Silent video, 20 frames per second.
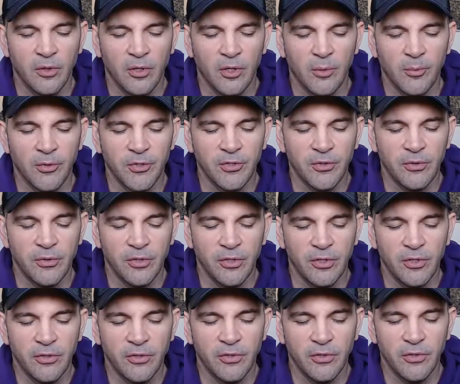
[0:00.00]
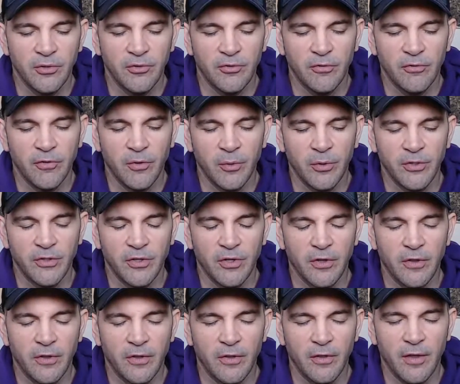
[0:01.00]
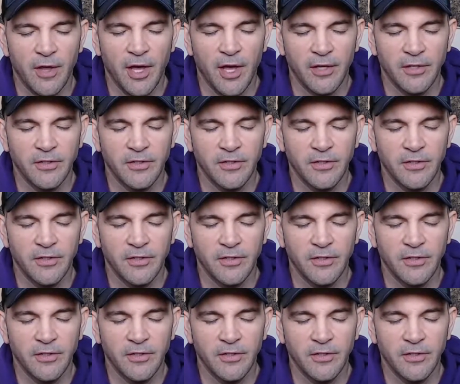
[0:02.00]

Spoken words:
opportunity to focus on that